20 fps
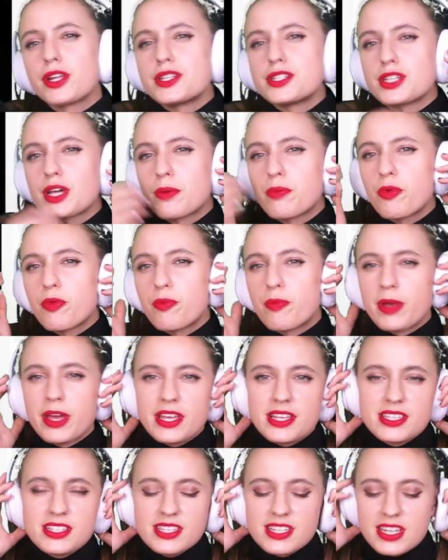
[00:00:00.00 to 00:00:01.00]
Double
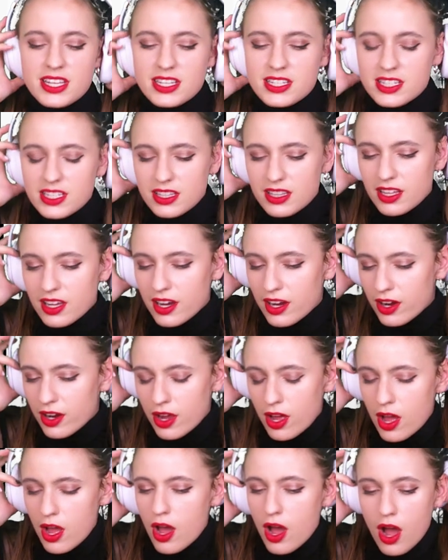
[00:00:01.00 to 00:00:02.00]
bass sneaked in there.
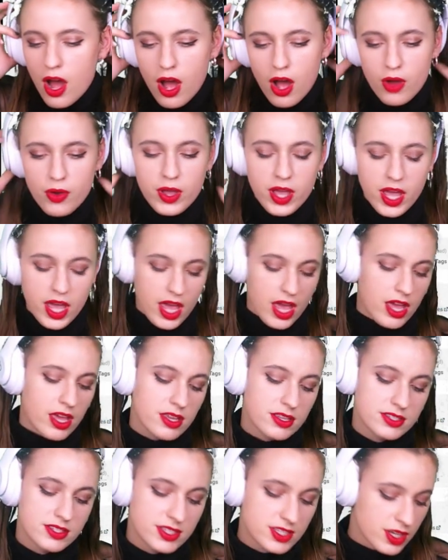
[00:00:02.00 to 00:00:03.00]
Okay,
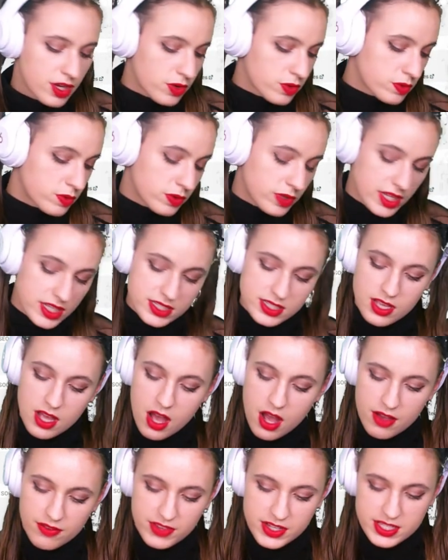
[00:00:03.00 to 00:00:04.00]
so let's
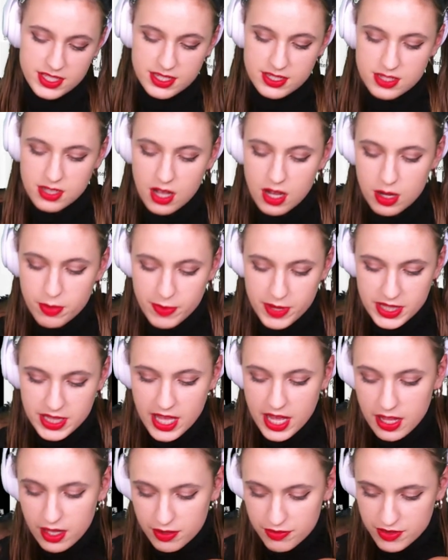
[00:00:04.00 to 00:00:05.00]
obviously talk about
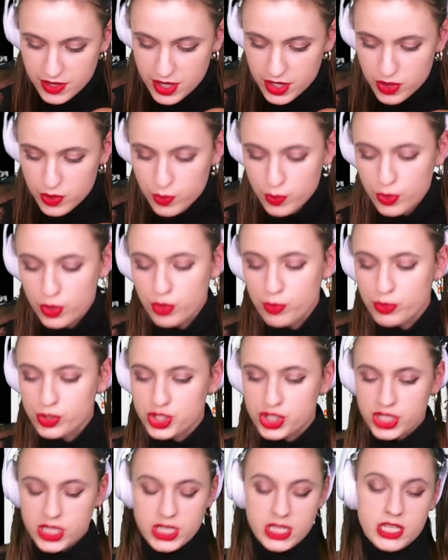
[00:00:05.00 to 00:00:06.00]
the elephant in the room,
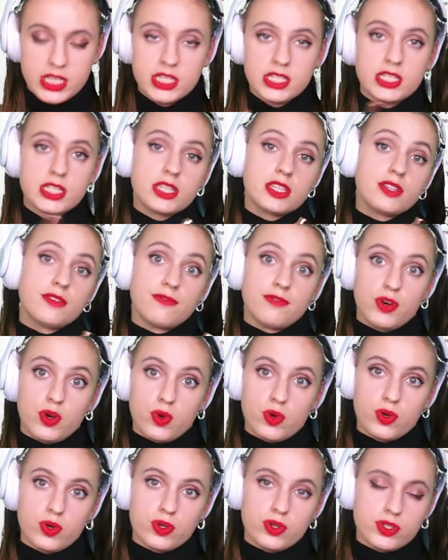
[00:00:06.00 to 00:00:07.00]
which is the
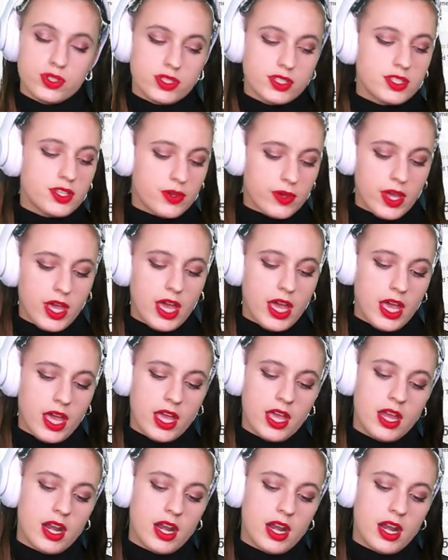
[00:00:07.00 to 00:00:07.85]
vocals, okay?